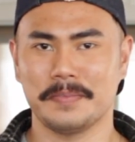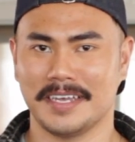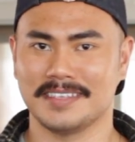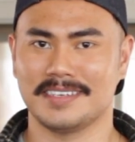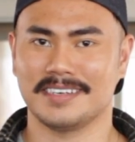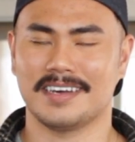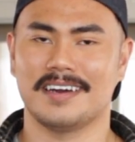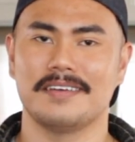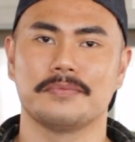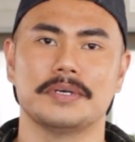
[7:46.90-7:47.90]
plants that I
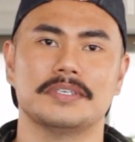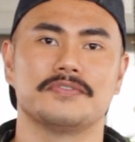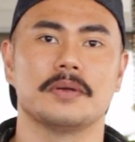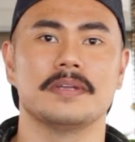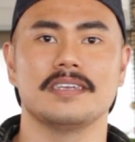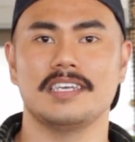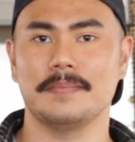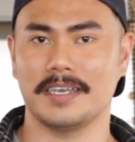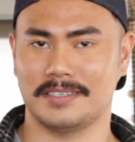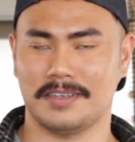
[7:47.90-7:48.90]
got was from an
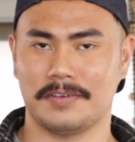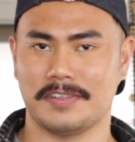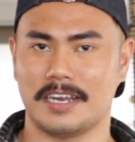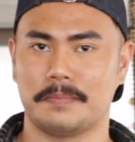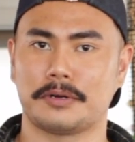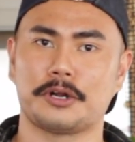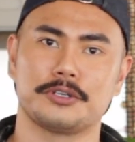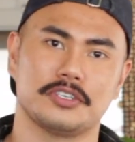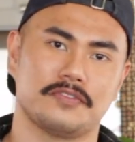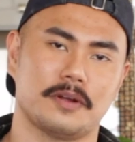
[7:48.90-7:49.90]
eBay seller that I
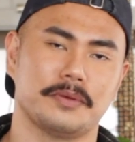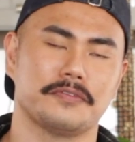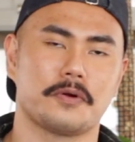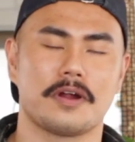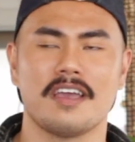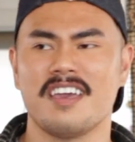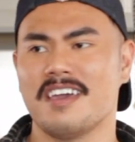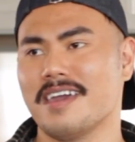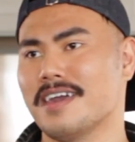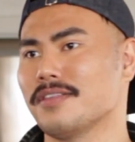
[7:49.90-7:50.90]
purchased from before,
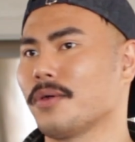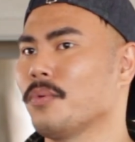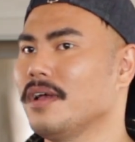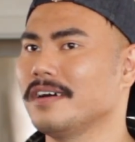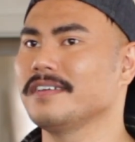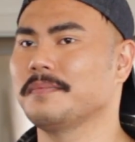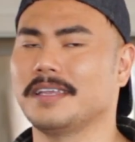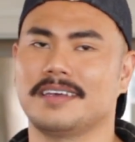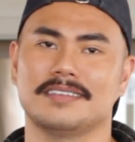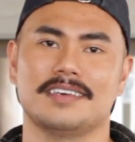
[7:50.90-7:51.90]
and the quality of the
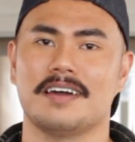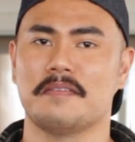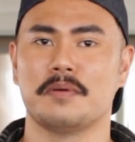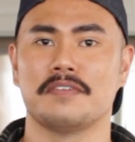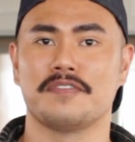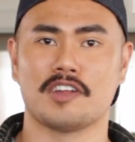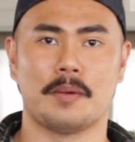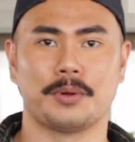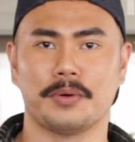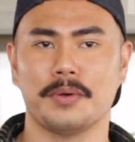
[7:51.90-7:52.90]
plants have been
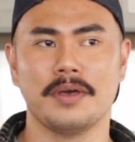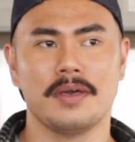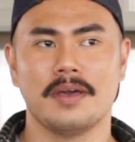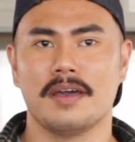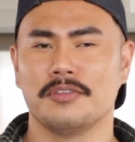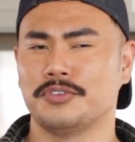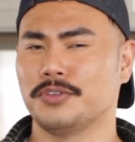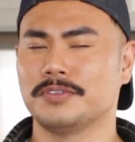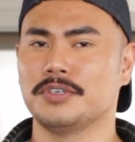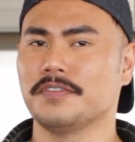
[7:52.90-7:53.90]
phenomenal.
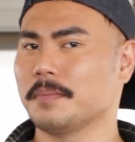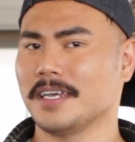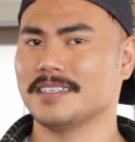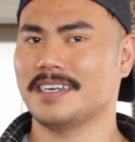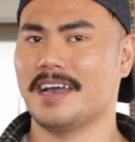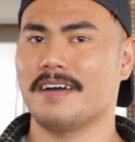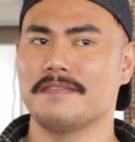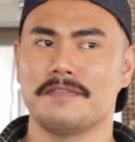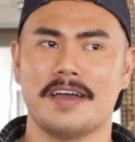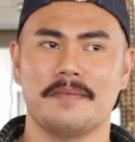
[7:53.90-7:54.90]
2 of the plants I
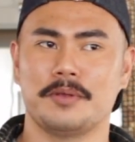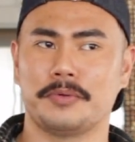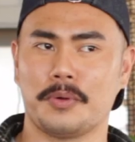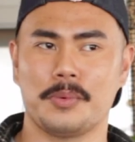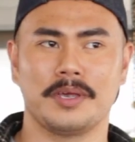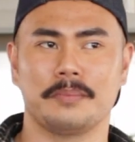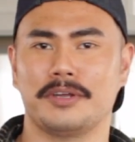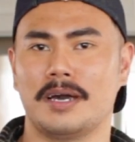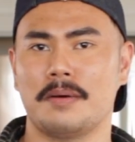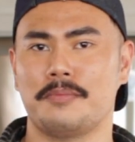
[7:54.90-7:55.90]
have been growing and
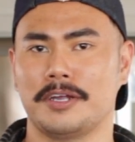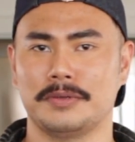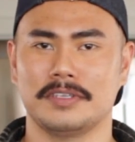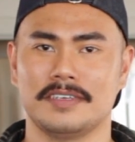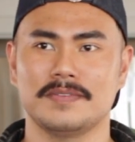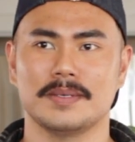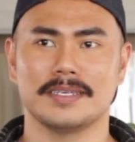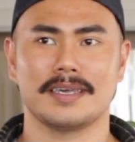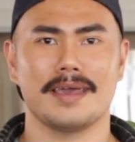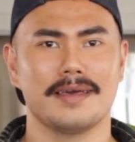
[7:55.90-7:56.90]
put out brand new leaves. I was
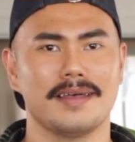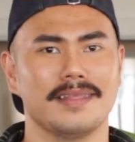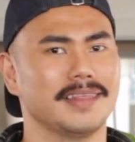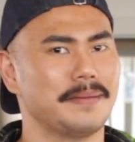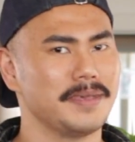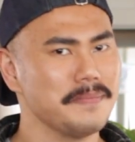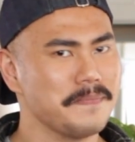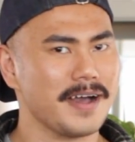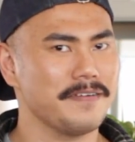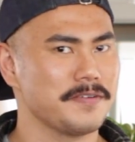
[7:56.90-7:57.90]
like, let me
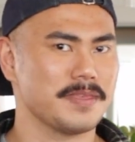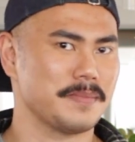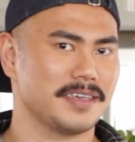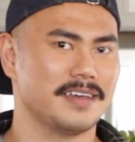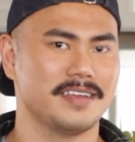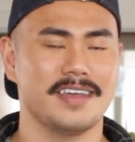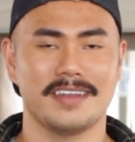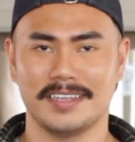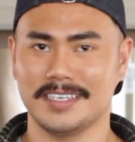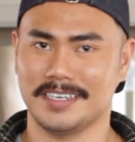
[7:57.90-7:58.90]
buy from them again,
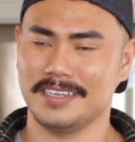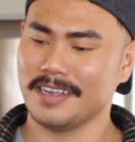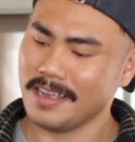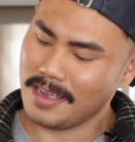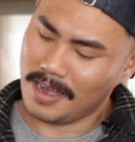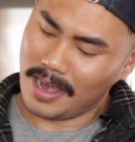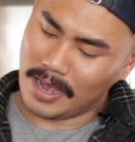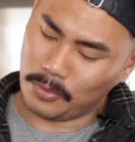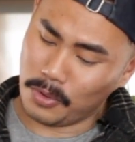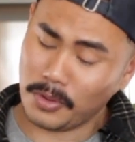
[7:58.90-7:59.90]
and I did.
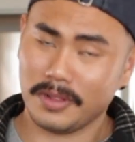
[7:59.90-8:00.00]
I will